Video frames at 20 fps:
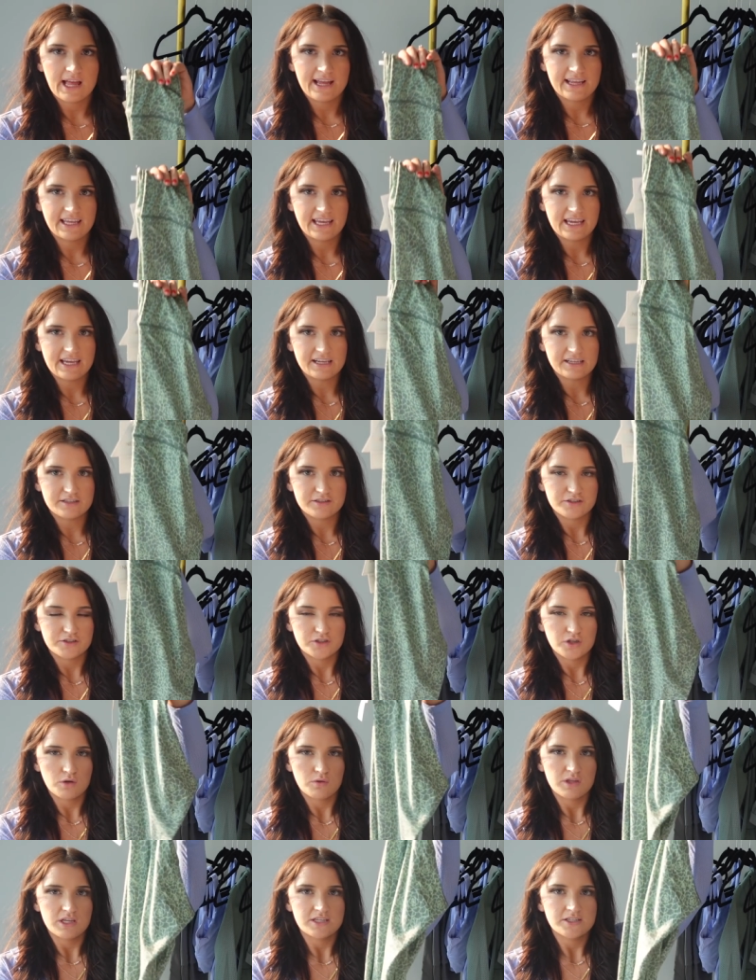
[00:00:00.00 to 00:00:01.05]
leggings.
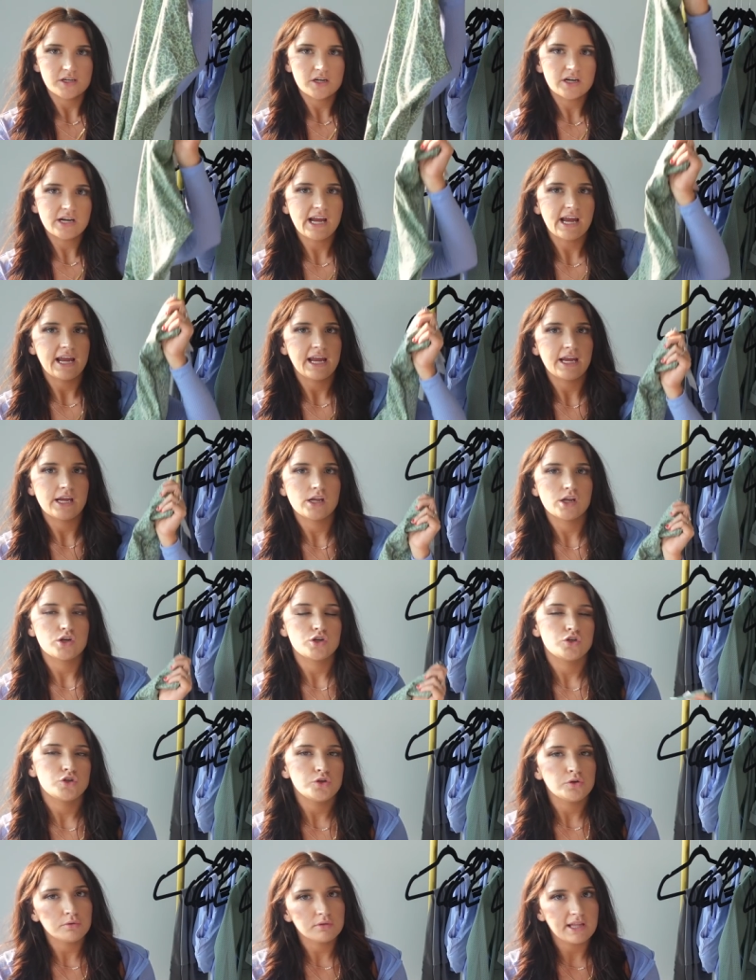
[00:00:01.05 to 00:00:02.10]
So these are a
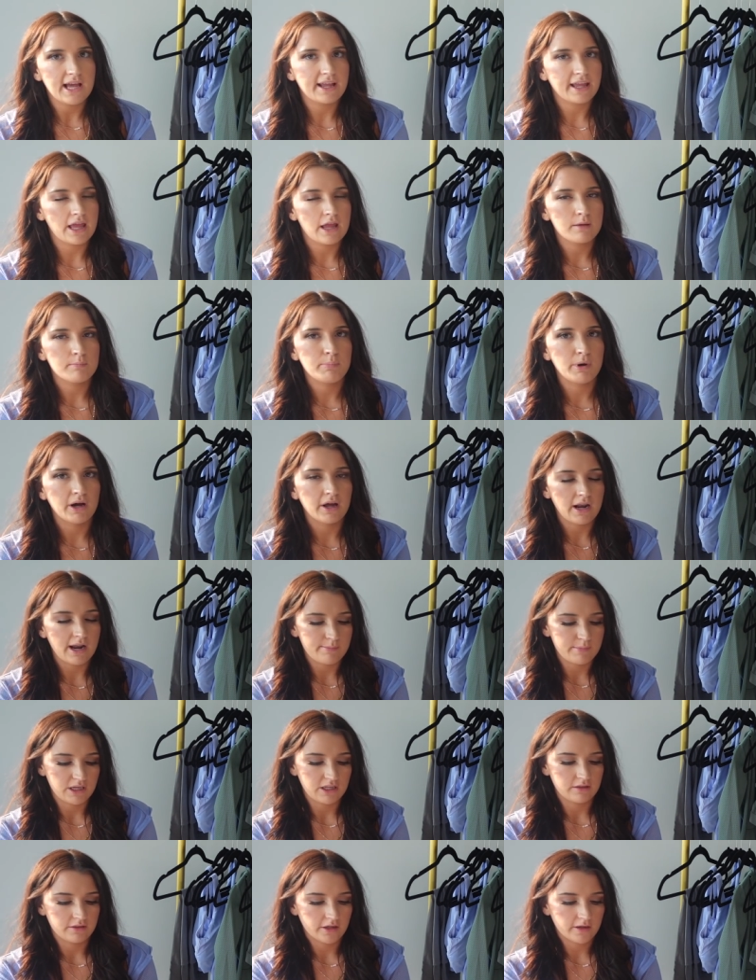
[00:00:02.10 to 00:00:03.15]
new legging, but
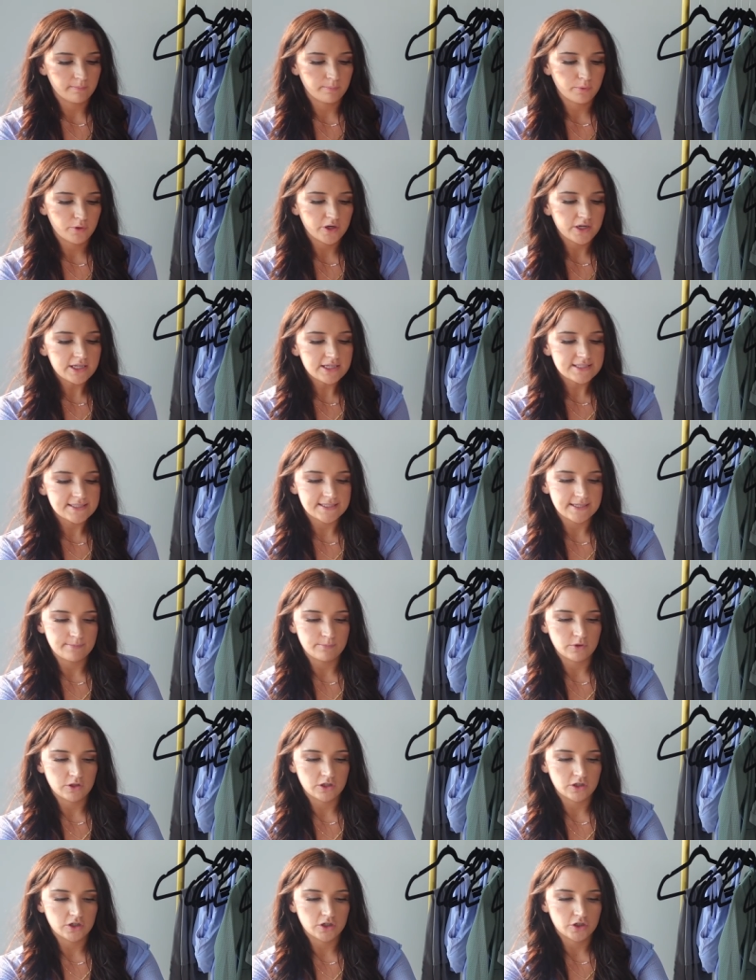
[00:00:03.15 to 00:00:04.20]
I mean, they're pretty
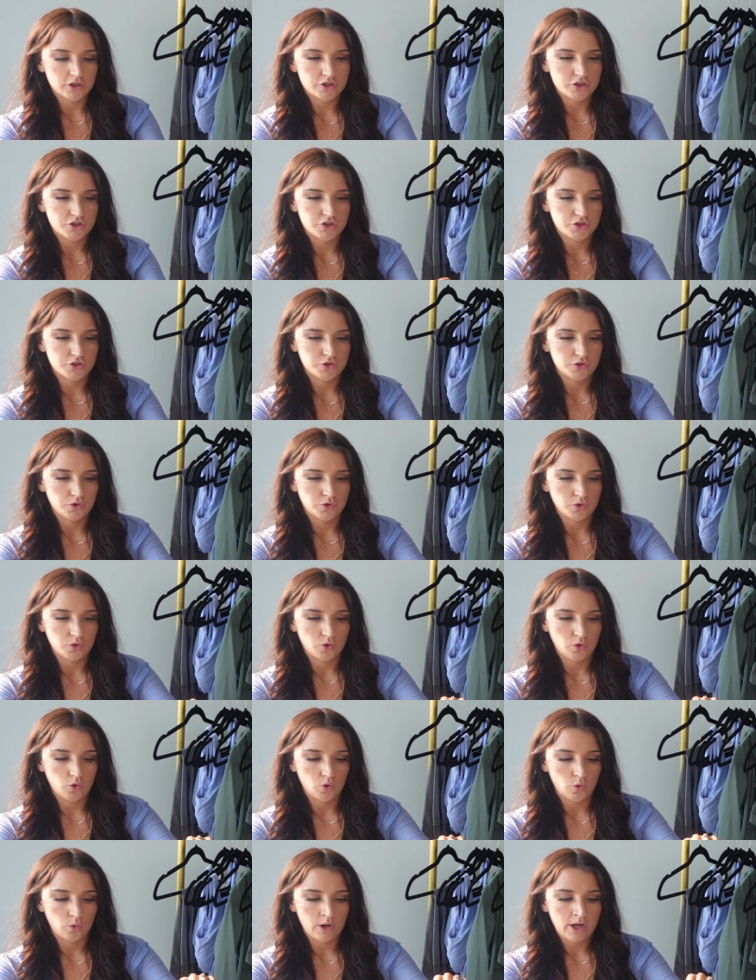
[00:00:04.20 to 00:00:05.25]
similar
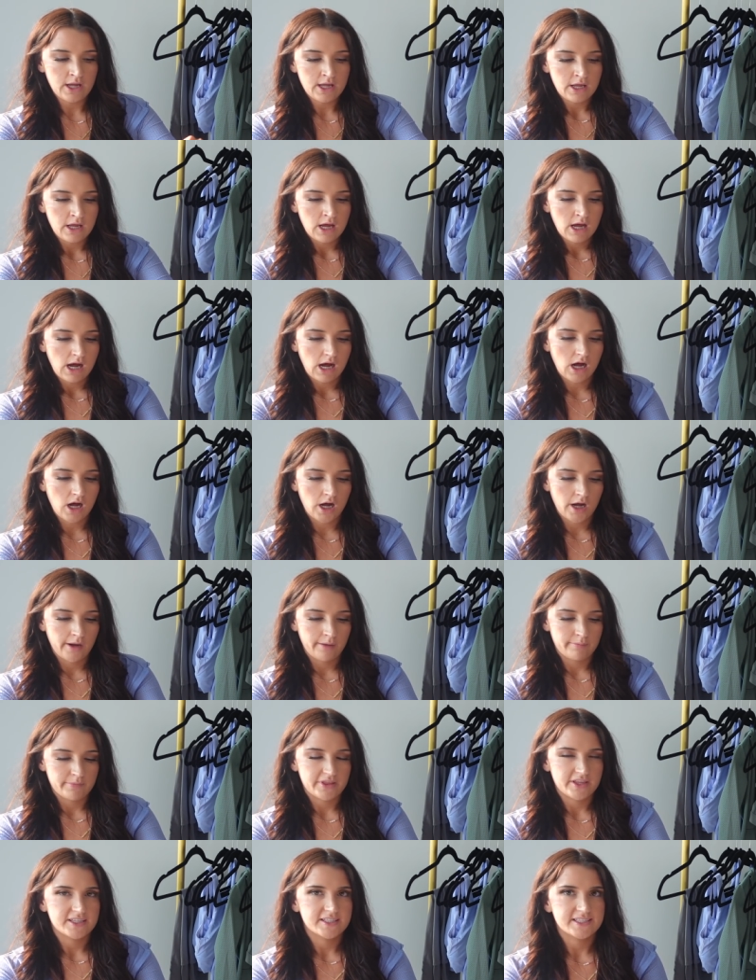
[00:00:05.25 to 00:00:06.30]
to
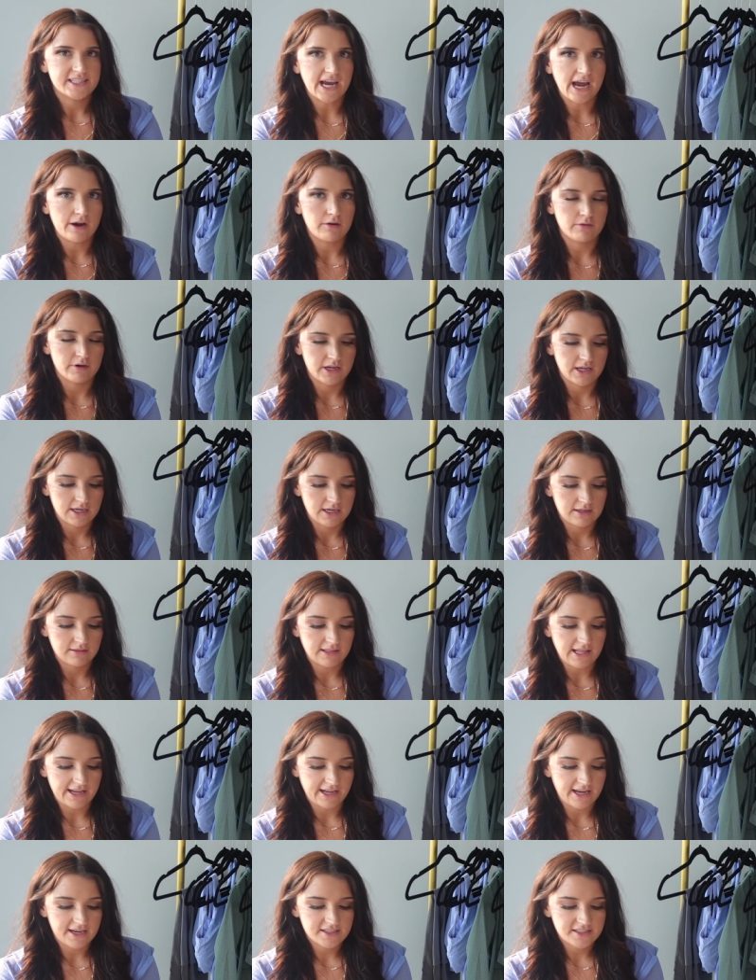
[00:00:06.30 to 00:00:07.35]
the Siren
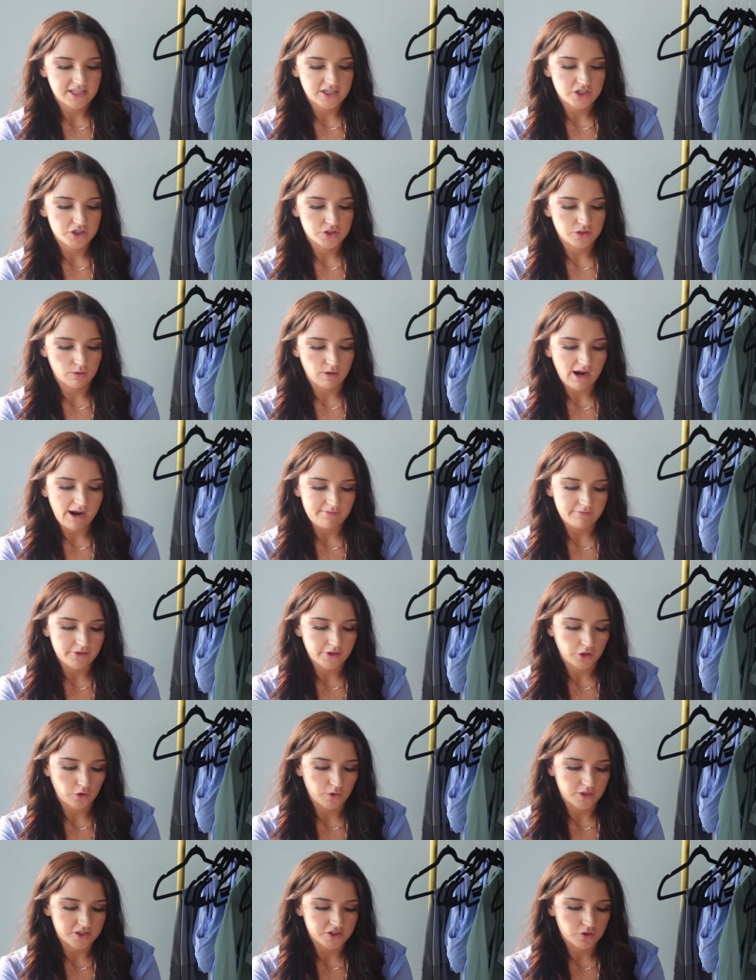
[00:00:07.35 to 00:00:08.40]
leggings. They just don't have the
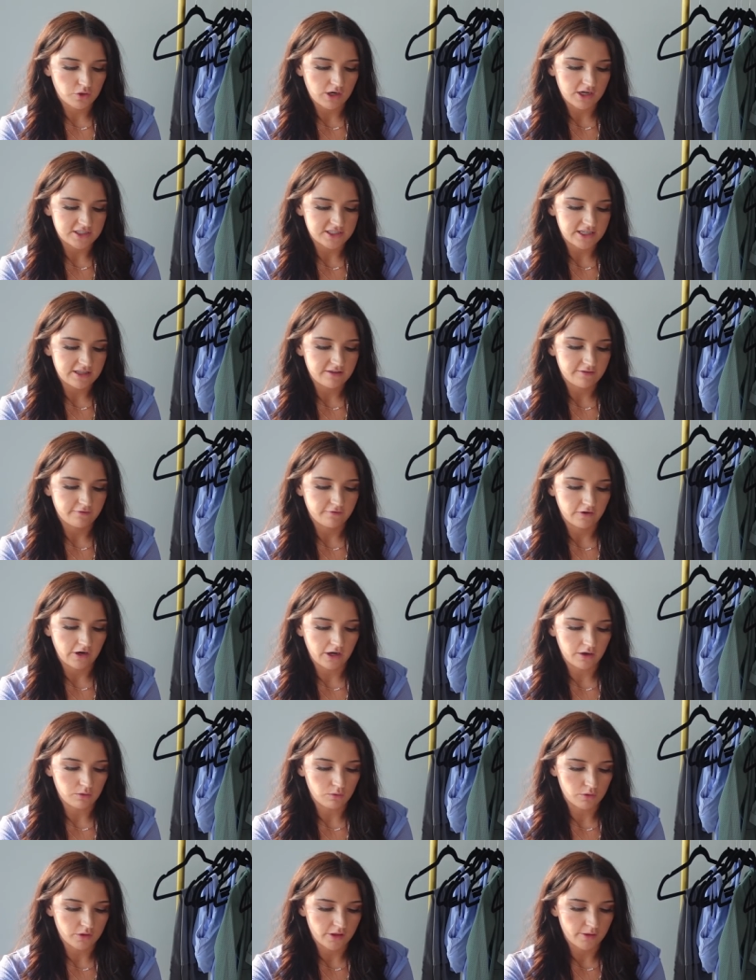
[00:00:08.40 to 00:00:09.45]
crisscross in the
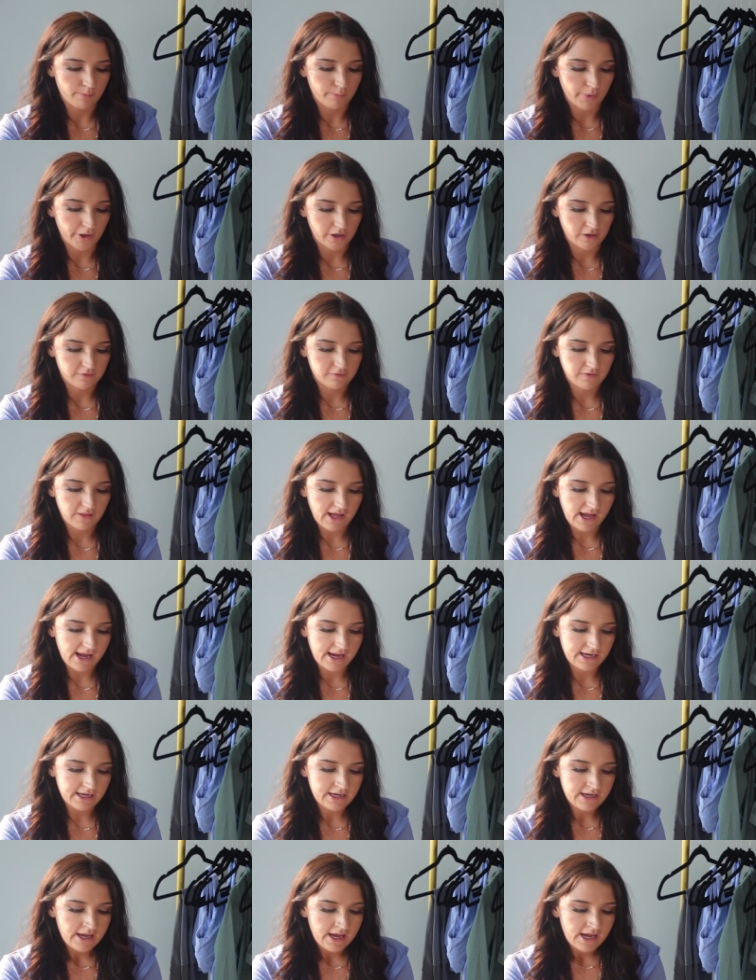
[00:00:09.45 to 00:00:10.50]
front or the
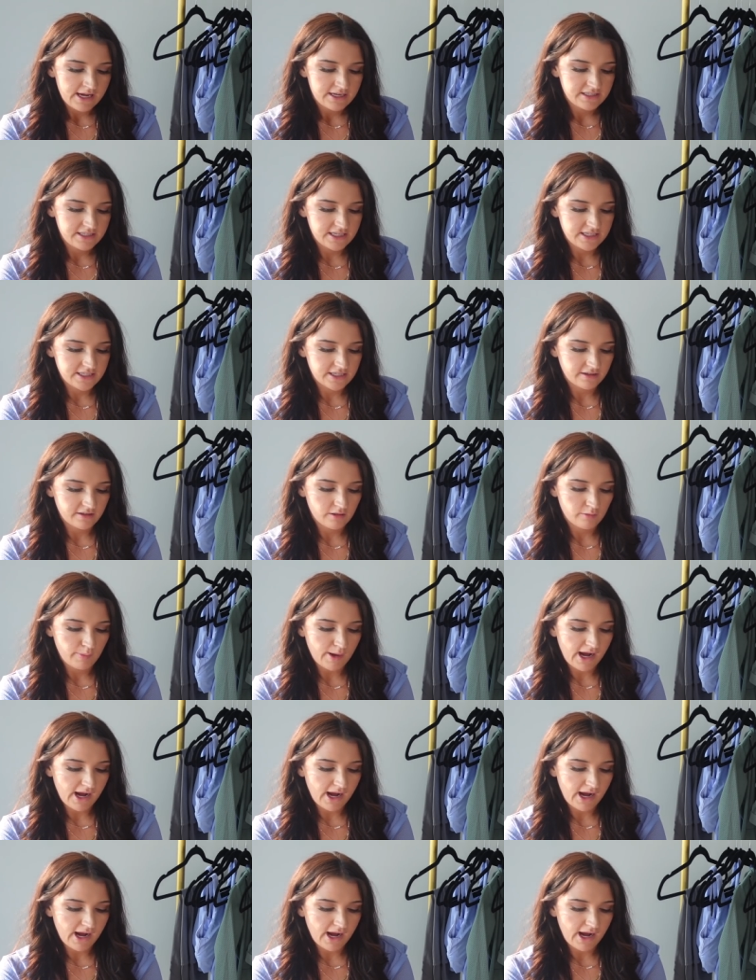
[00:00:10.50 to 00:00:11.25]
butterfly detail in the